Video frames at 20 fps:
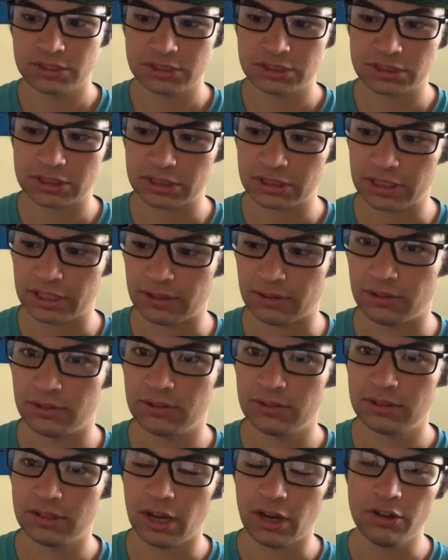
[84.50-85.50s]
So yeah
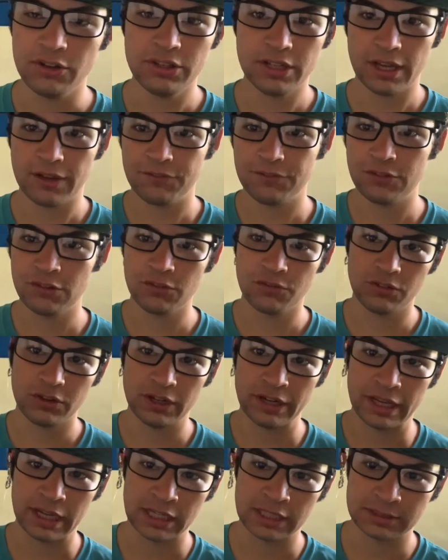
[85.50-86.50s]
other than that, feel free to
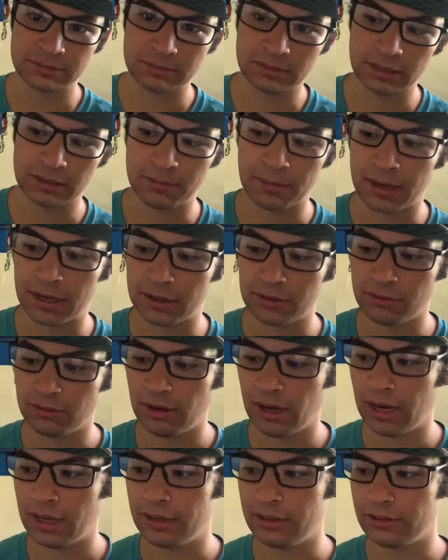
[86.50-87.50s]
ask me about
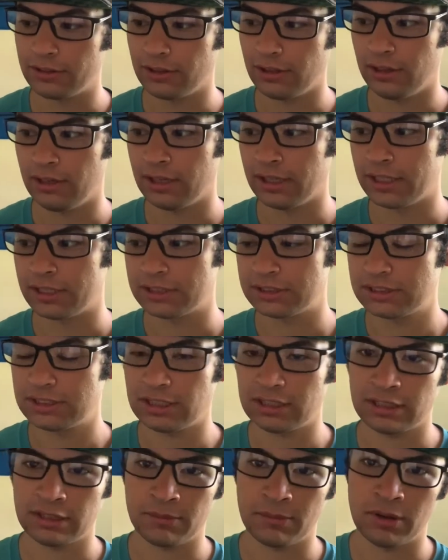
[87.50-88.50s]
anything, like
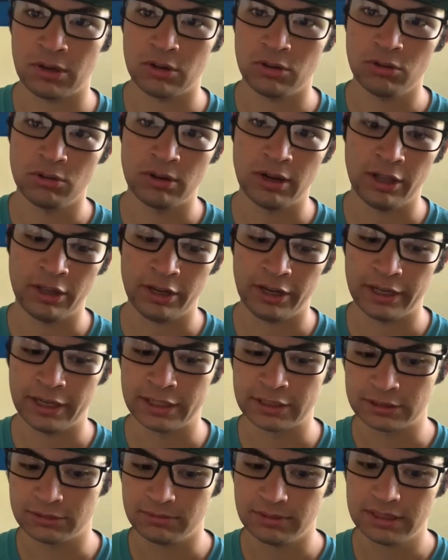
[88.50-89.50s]
something about, oh, how did I get
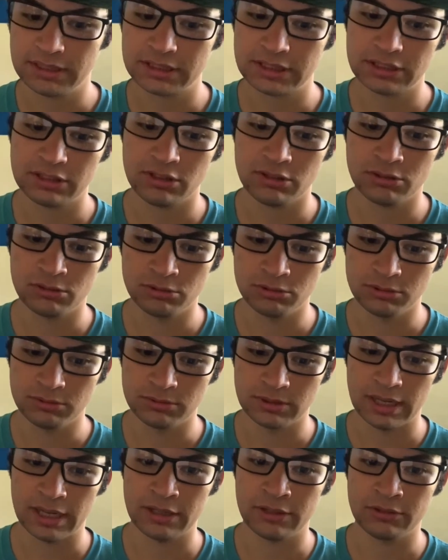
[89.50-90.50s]
into racing? Or oh, who,
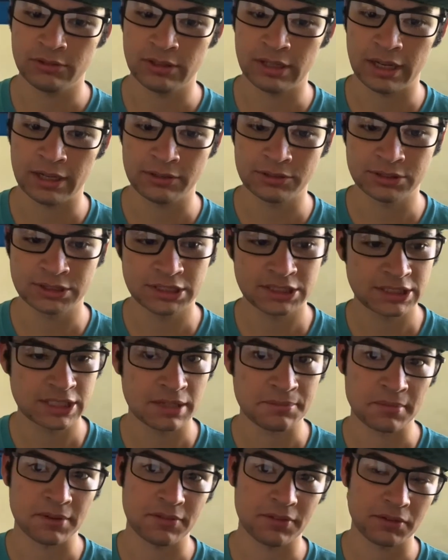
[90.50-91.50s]
how, how is this guy
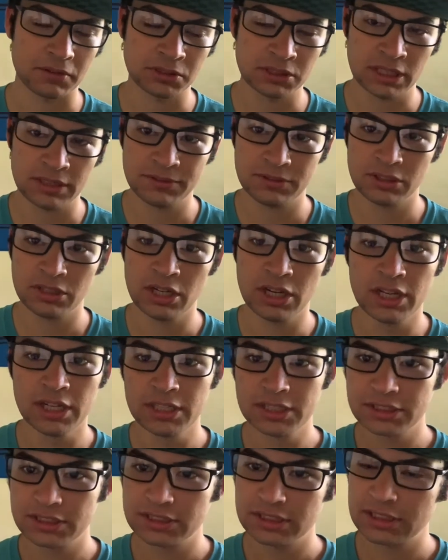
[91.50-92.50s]
my favorite driver?
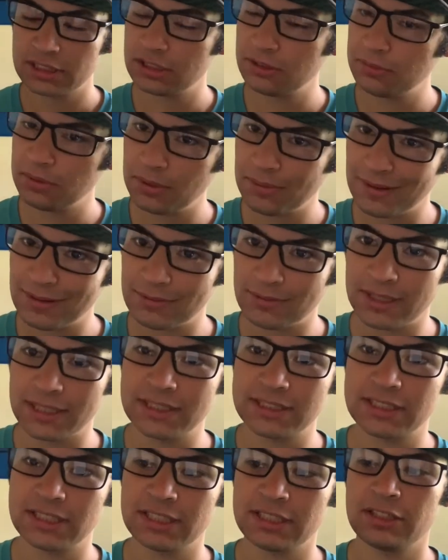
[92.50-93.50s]
It could be about
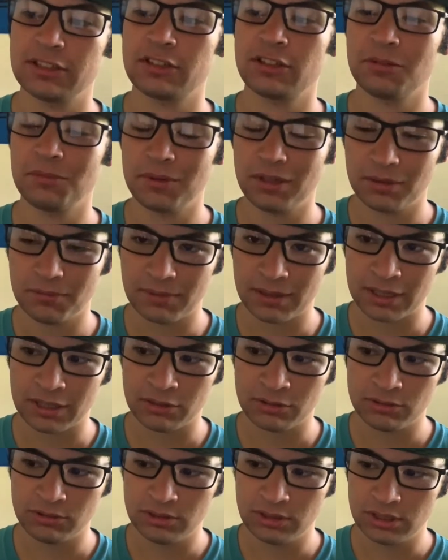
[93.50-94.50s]
racing. It could be
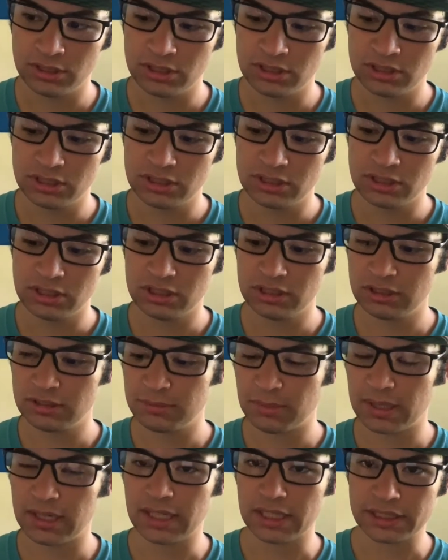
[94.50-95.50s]
about eh,
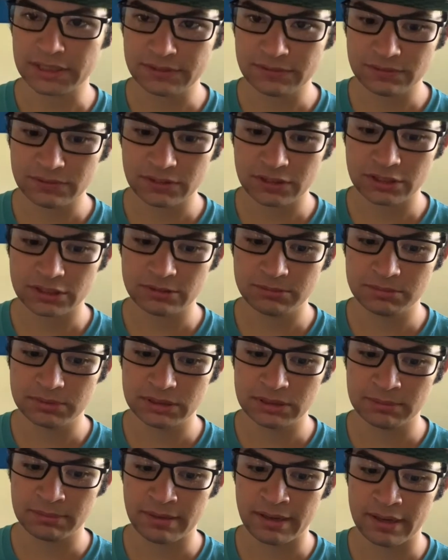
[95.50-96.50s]
my life. It could be
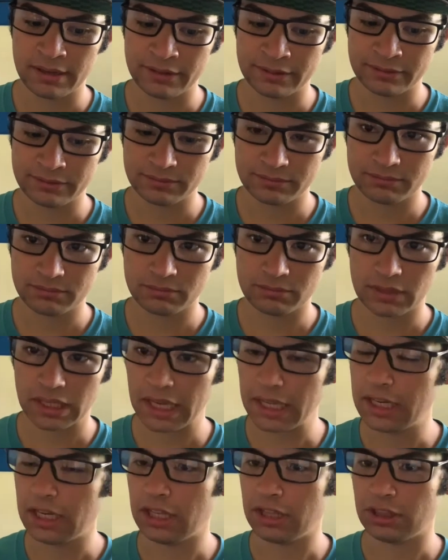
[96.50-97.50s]
about
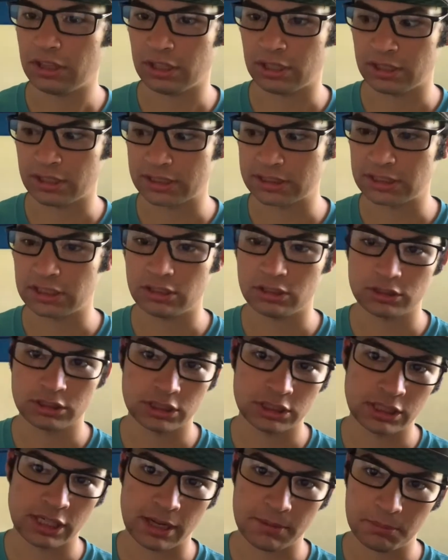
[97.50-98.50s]
anything, as long as it's
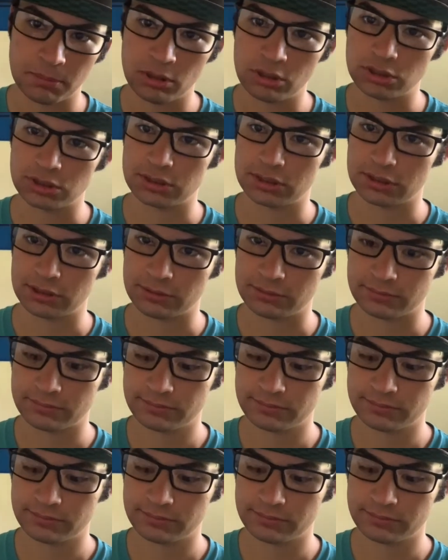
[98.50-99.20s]
not personal.